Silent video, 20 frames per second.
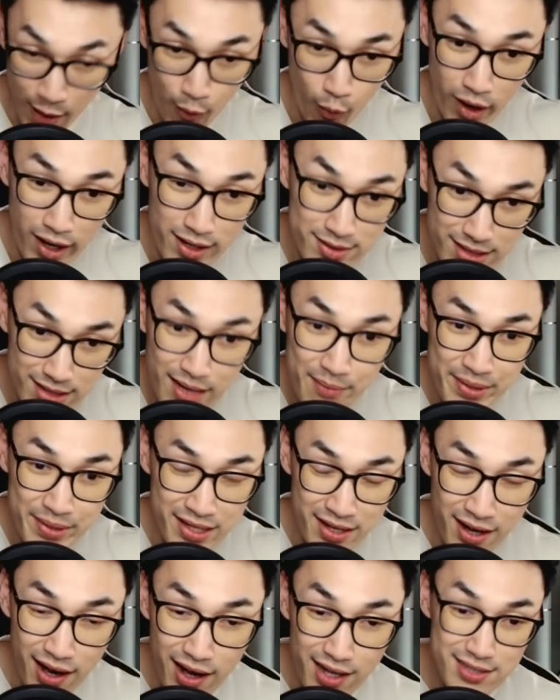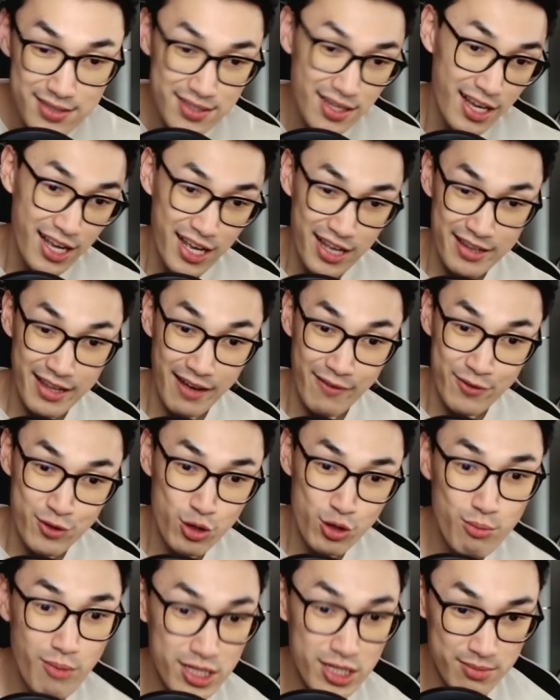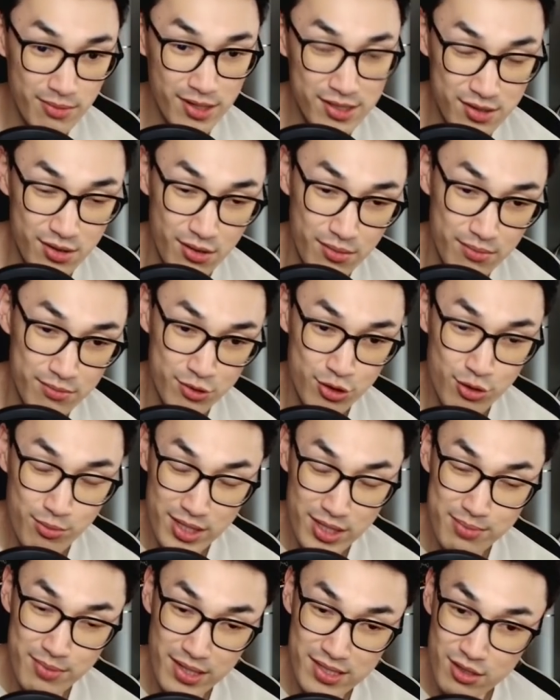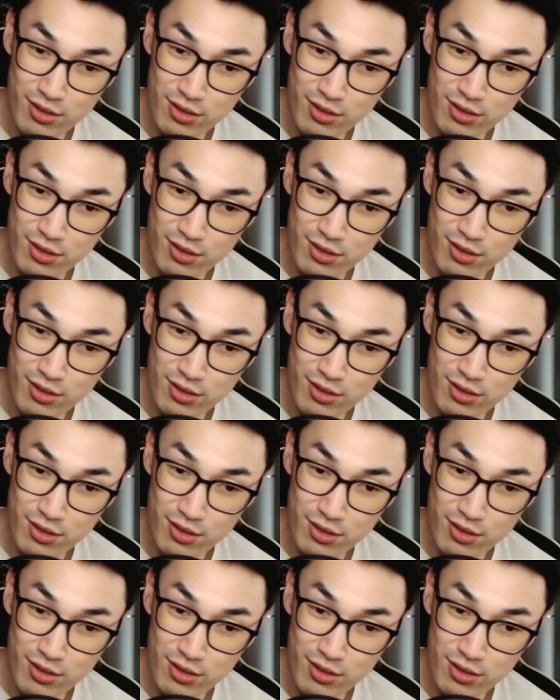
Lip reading: why is that? Because they have too much muscle. Too much muscle